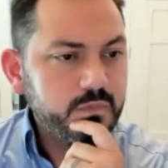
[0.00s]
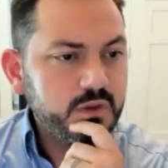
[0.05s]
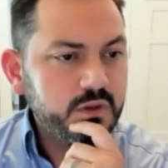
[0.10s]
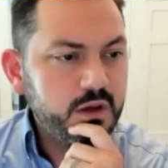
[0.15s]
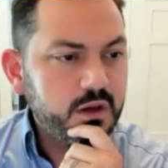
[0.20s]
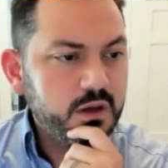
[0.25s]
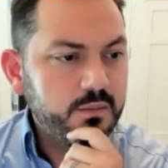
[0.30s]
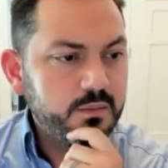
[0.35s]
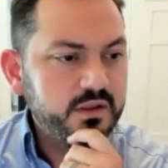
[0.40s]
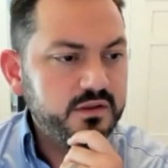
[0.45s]

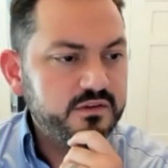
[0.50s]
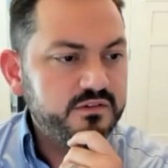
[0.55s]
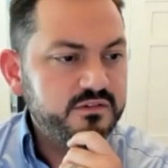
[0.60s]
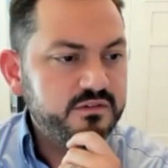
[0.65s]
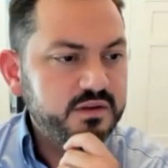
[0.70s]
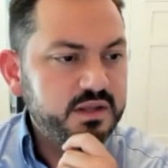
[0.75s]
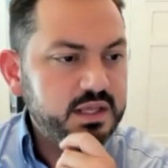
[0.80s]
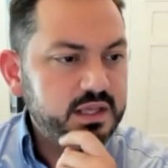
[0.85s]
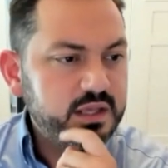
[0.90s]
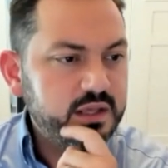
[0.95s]
Um, let's
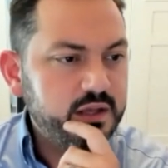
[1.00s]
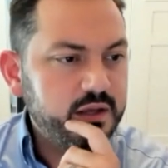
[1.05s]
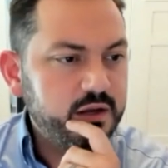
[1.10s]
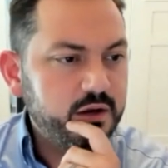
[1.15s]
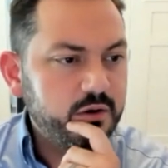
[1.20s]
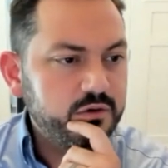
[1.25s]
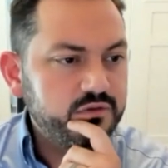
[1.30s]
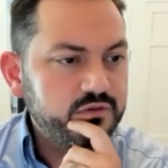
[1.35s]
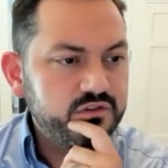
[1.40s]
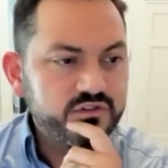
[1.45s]
see
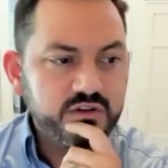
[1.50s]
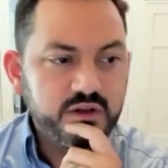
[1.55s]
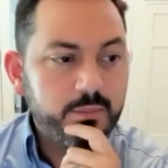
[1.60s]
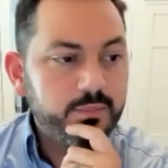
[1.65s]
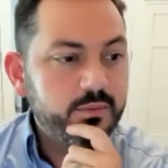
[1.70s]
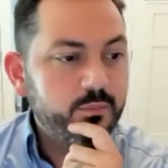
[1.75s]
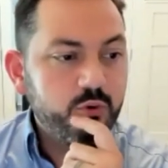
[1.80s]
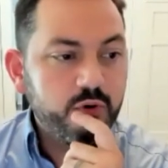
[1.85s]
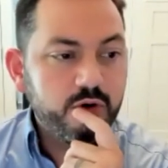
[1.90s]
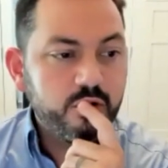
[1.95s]
here. Just a
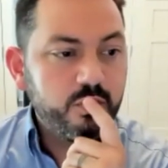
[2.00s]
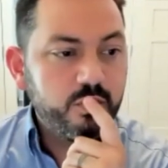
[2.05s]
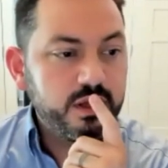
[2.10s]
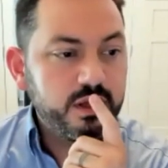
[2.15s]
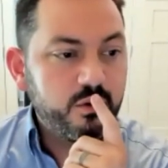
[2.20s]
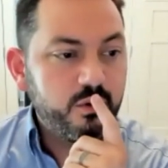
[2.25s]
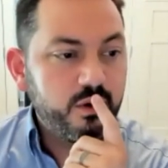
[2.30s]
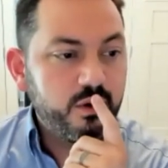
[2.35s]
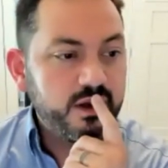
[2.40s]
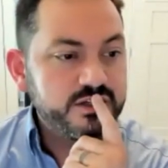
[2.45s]
couple more quick
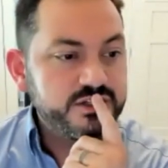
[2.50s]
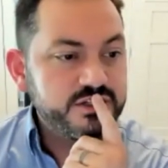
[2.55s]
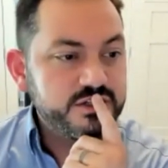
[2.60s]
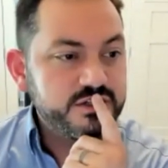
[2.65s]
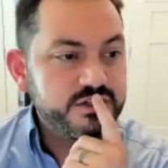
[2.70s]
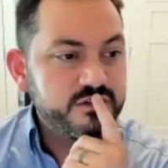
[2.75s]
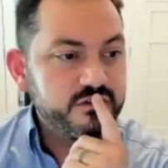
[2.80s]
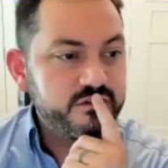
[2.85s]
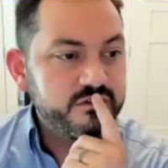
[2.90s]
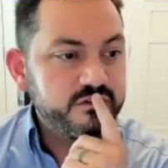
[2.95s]

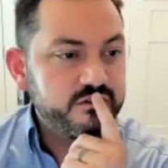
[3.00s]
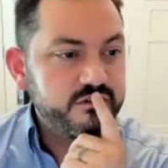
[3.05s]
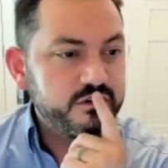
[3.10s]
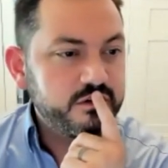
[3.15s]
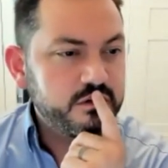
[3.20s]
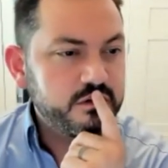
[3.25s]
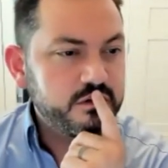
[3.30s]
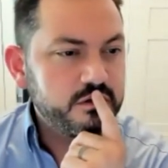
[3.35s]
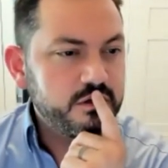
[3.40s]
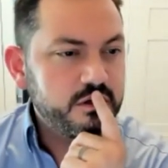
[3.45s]

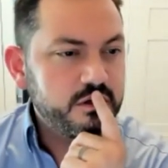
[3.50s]
questions.